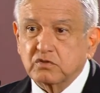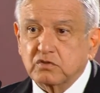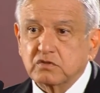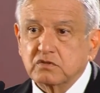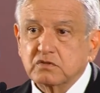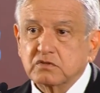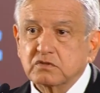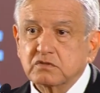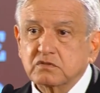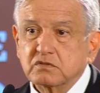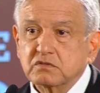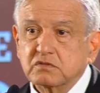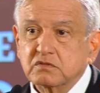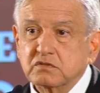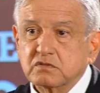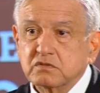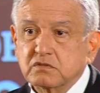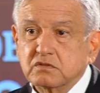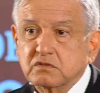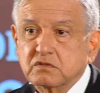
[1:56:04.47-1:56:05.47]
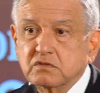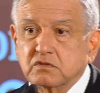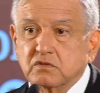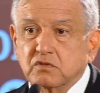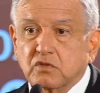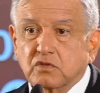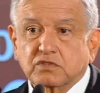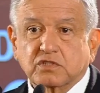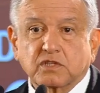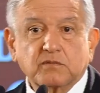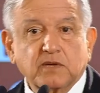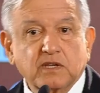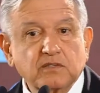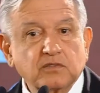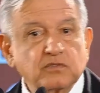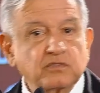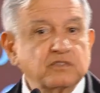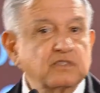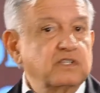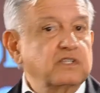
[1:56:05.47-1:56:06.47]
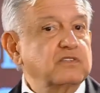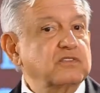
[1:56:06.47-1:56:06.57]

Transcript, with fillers: So someone could substitute them,